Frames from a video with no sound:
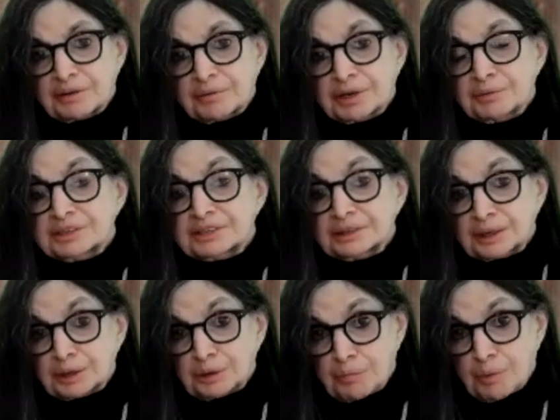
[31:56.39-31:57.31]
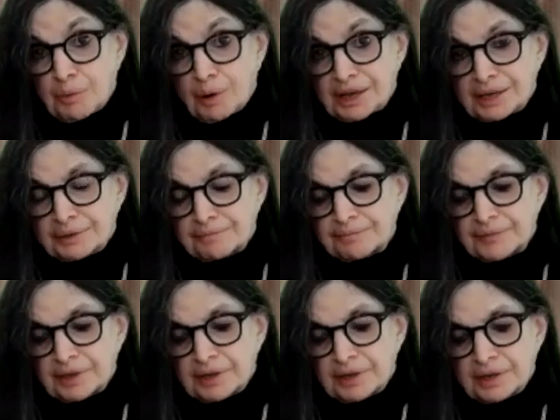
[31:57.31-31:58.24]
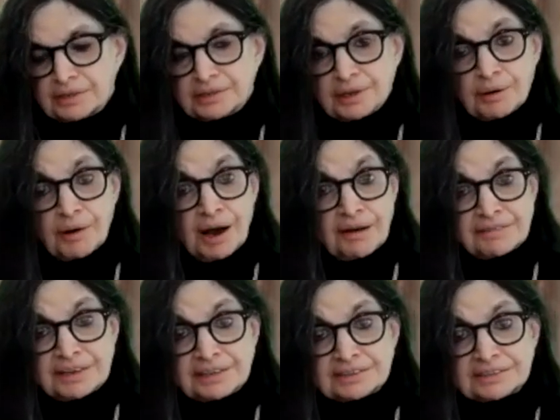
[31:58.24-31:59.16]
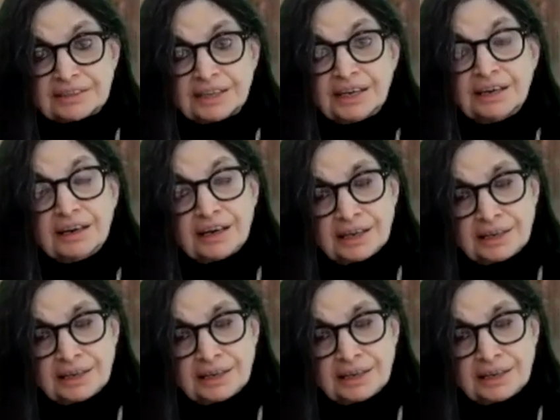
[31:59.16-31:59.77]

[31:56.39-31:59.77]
when he was a little boy. So obviously, I